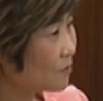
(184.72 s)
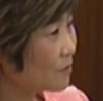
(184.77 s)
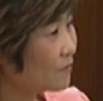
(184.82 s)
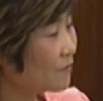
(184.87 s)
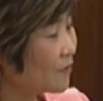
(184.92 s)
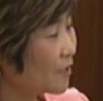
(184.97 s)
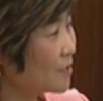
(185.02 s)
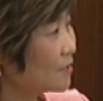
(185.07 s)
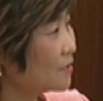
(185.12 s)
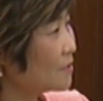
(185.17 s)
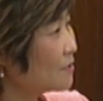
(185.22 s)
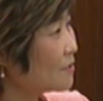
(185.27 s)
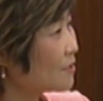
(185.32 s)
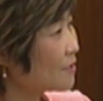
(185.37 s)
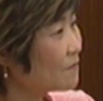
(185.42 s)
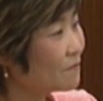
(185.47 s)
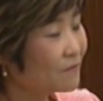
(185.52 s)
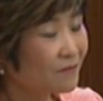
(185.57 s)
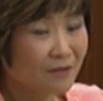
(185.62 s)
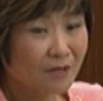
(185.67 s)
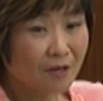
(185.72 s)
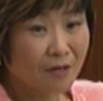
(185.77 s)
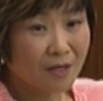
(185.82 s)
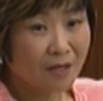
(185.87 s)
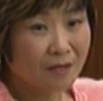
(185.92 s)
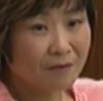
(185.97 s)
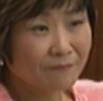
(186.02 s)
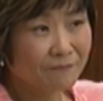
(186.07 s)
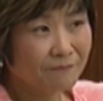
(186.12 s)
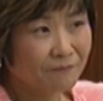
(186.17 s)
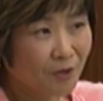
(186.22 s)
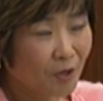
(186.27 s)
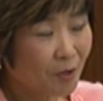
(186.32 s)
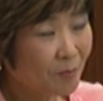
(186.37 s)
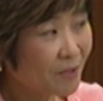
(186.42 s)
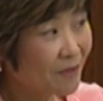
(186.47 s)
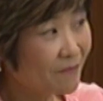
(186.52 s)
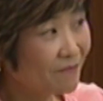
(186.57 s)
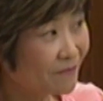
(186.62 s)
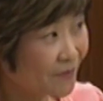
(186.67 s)
volunteers
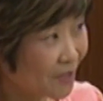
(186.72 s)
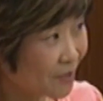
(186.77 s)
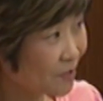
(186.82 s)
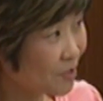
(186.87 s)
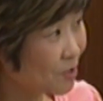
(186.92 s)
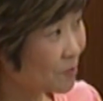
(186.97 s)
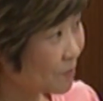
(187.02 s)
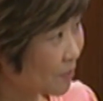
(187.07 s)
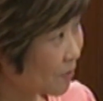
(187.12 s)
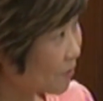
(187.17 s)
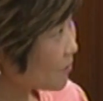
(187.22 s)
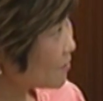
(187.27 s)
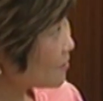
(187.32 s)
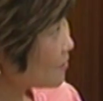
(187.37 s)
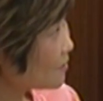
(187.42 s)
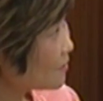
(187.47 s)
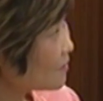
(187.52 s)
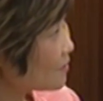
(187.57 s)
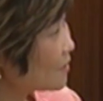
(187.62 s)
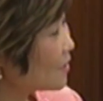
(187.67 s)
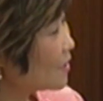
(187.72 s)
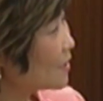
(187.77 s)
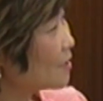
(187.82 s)
form a very important